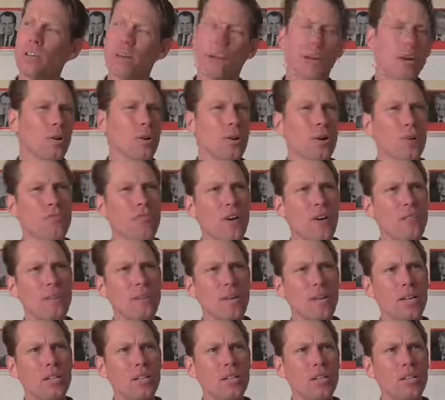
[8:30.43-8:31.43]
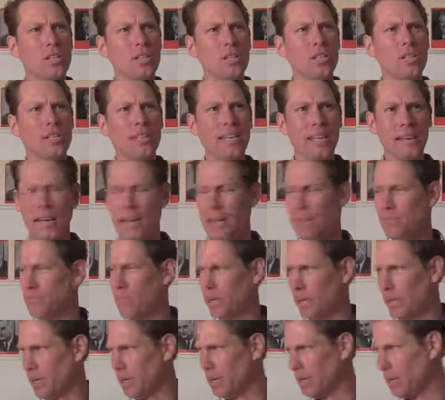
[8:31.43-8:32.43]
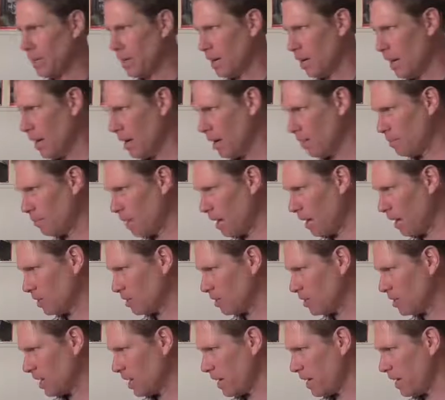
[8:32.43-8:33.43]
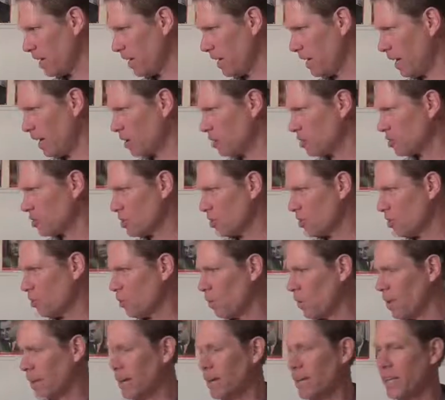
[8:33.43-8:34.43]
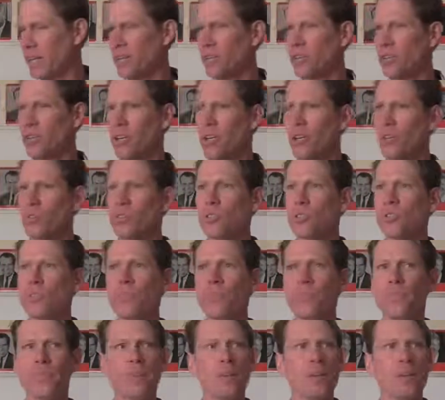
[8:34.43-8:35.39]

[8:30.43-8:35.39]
and I don't know if I've mentioned this yet, but uh, I'll, I'll say it now so you want it in your notes.